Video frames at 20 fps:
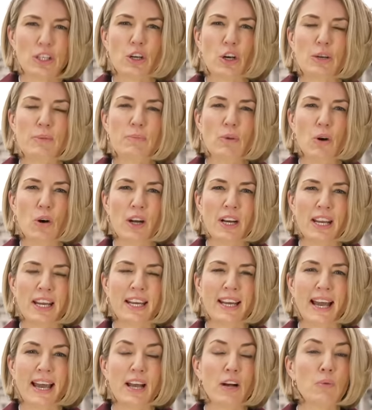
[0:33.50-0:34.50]
Good
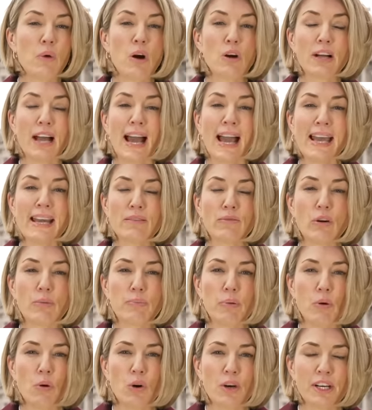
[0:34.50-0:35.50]
morning, Gayle. Well, Kate
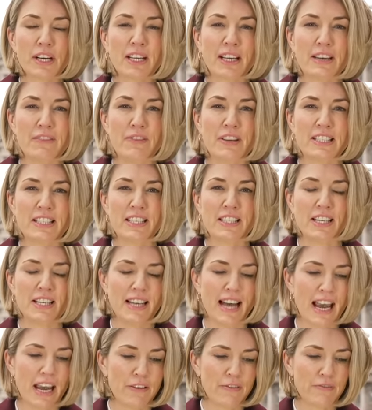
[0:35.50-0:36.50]
reportedly
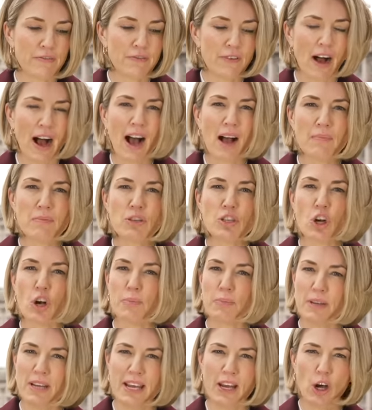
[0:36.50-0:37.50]
visited a farm
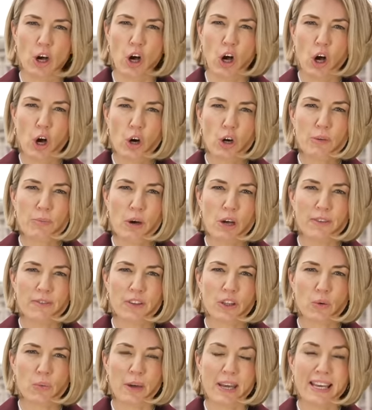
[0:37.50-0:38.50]
shop near her home
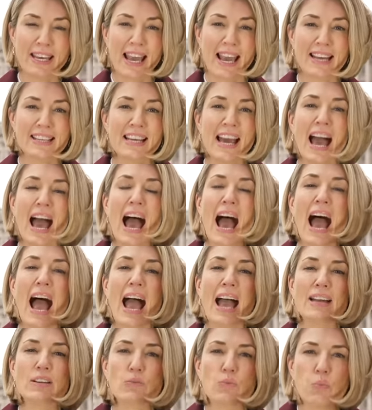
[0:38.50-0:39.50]
over the weekend
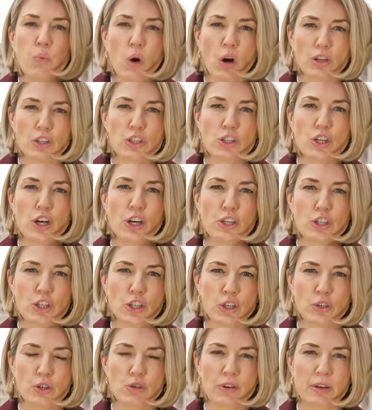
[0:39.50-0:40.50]
and watched her
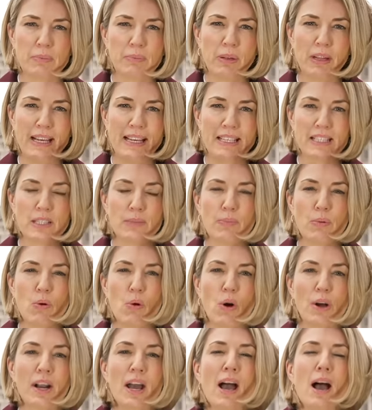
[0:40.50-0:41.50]
children play
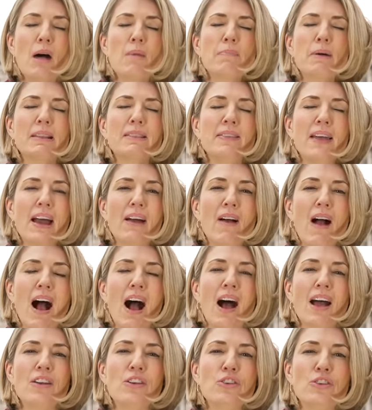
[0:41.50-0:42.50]
sport. But there
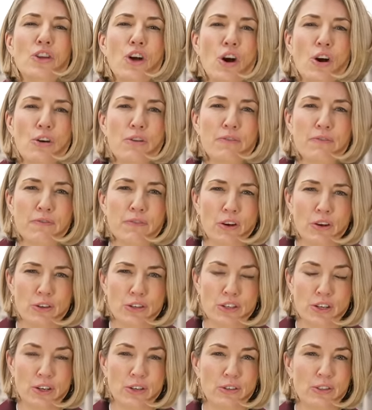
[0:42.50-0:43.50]
are no
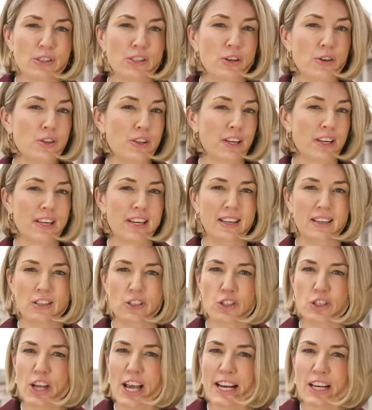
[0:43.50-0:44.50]
photos, so the
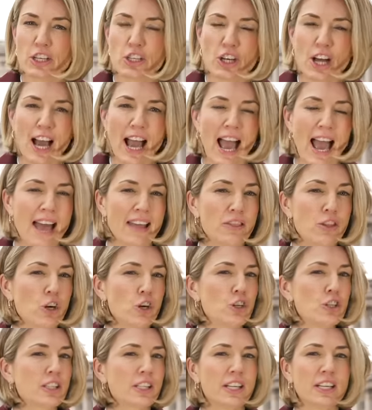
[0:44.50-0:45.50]
conjecture and
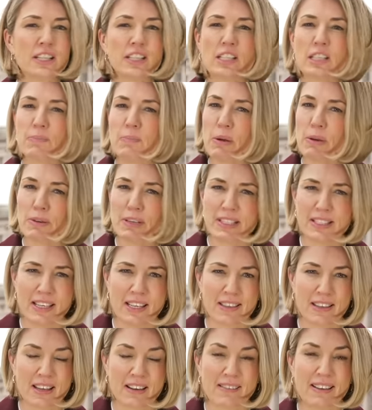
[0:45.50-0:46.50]
those
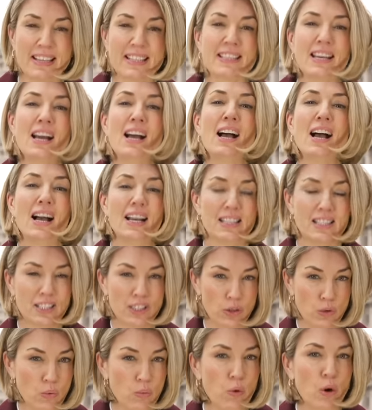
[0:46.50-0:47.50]
conspiracy theories are
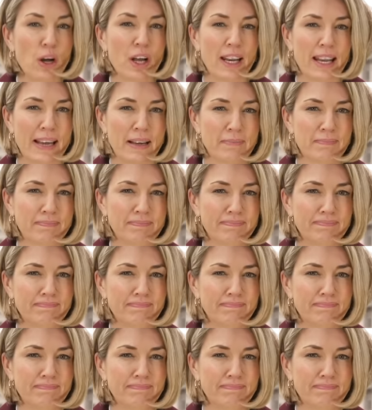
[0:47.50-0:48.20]
still whirling.